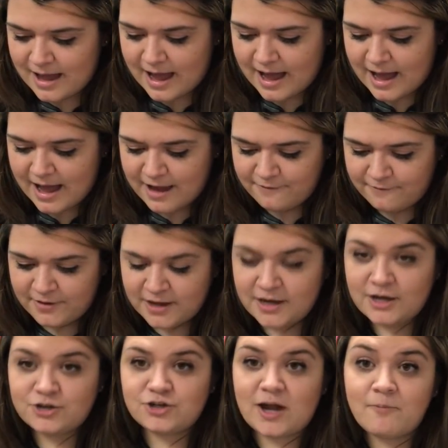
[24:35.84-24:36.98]
I
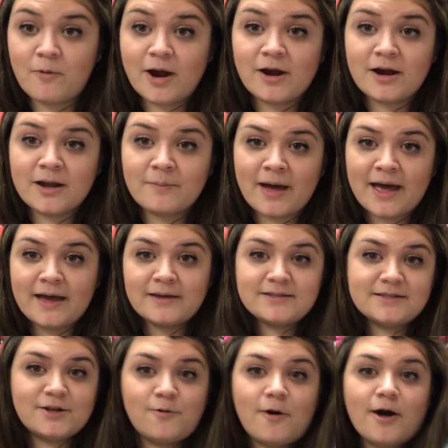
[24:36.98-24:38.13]
finished. I'm wearing my
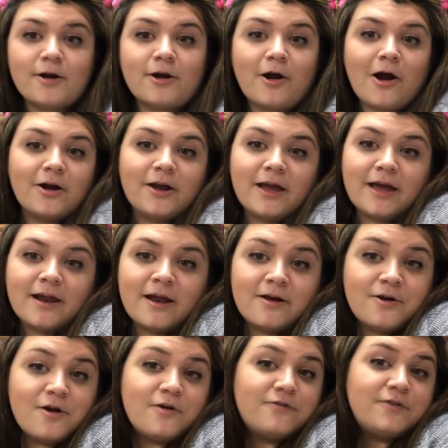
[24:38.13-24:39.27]
Stillwater cardigan. I
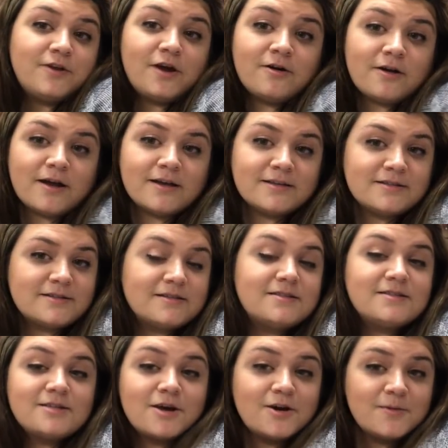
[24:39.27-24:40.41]
don't know if you noticed. It's
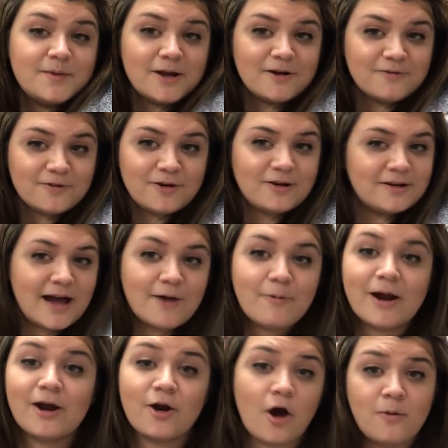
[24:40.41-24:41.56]
so beautiful. I
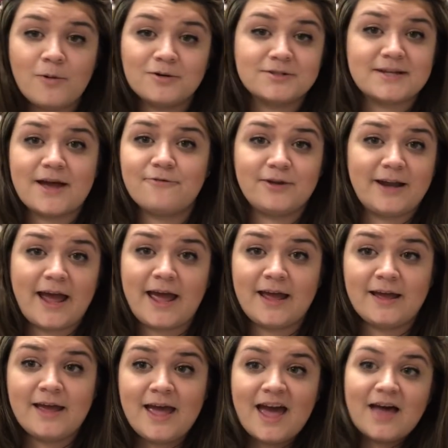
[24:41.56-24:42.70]
wear it almost every day.
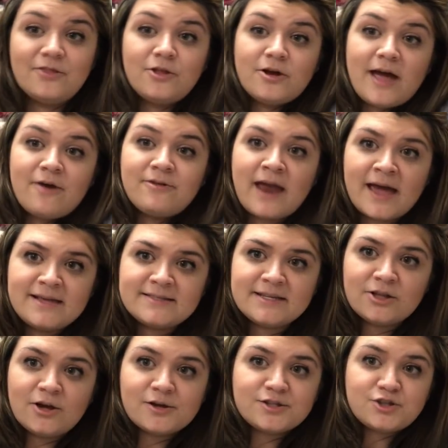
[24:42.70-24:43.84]
And look how nice it
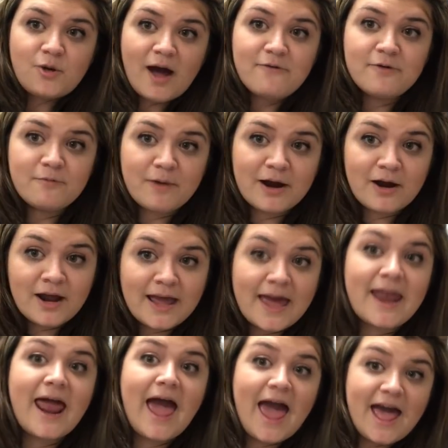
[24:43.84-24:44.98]
looks. So I've been wearing
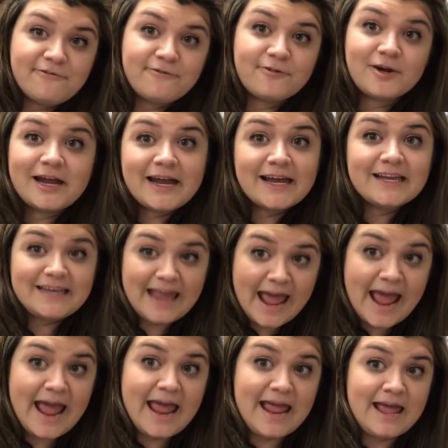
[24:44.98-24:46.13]
it every
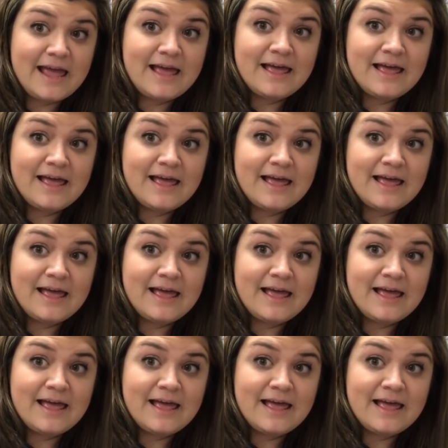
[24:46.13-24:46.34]
day.